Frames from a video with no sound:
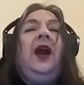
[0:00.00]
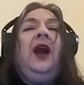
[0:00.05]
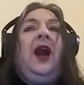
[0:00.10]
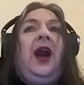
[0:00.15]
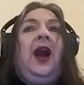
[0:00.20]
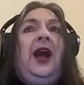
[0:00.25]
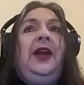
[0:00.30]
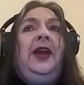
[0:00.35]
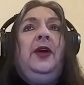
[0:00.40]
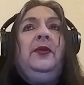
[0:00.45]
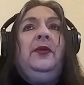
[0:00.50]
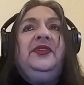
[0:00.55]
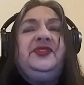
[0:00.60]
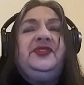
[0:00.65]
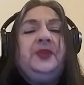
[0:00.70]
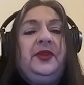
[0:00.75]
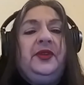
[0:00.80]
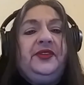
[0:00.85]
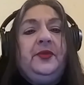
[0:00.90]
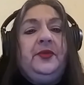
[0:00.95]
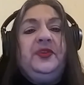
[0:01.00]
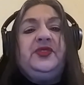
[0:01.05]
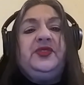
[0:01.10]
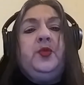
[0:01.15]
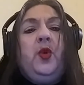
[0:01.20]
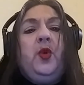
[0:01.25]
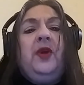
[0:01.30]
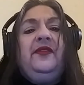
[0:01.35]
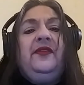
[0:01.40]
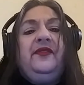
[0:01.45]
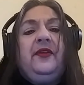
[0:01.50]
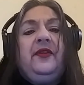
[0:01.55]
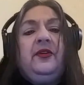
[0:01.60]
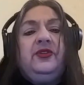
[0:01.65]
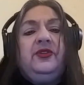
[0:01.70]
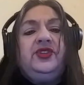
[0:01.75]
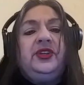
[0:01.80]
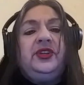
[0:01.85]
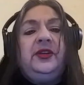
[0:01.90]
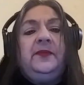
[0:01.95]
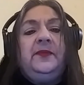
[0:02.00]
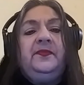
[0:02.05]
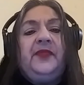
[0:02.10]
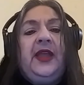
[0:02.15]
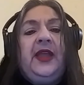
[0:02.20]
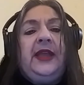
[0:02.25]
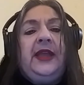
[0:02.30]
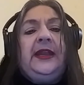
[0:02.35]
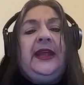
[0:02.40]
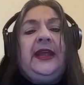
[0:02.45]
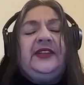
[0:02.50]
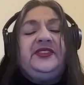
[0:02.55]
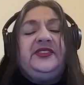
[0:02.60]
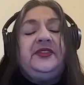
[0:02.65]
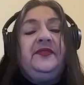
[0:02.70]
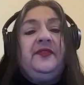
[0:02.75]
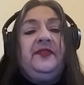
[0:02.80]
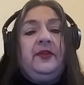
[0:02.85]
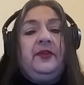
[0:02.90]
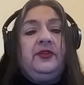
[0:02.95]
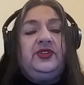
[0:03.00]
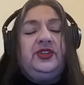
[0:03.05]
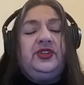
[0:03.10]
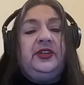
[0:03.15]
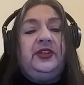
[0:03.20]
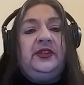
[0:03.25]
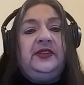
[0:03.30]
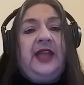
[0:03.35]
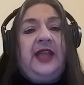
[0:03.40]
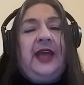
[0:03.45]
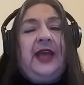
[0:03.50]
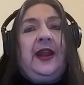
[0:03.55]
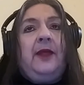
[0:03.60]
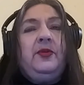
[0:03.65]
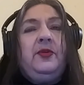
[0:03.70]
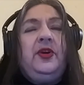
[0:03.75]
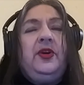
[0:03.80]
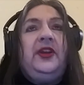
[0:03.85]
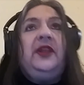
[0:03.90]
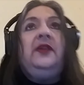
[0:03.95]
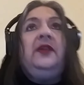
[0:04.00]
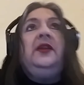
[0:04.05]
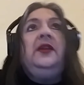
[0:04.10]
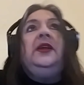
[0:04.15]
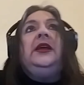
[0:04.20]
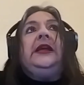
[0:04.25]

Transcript: I always thought there was one version, and that's the version that I'm going to